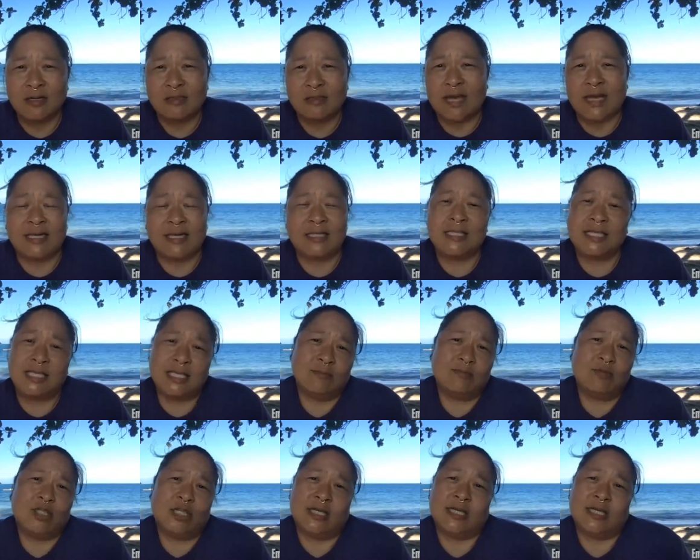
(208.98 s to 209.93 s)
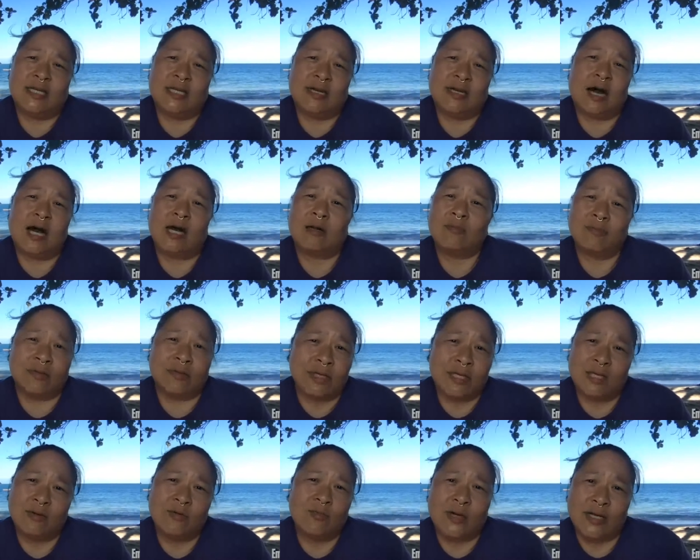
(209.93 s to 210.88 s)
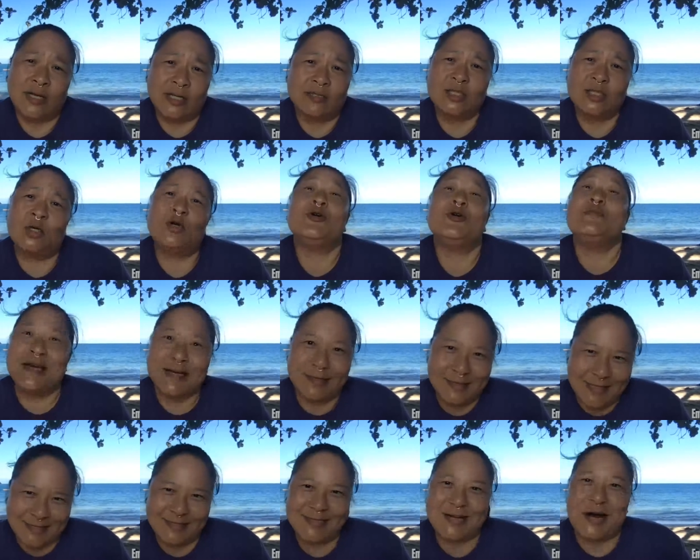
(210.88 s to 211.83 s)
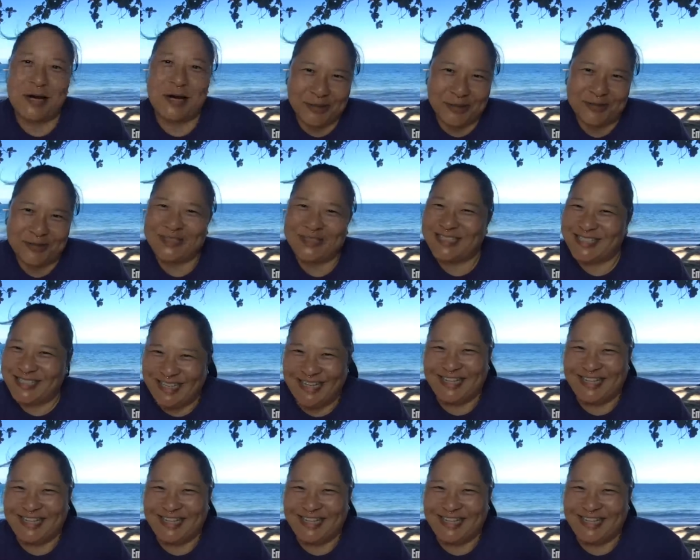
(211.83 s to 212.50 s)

like team jeannie and aubrey win two million dollars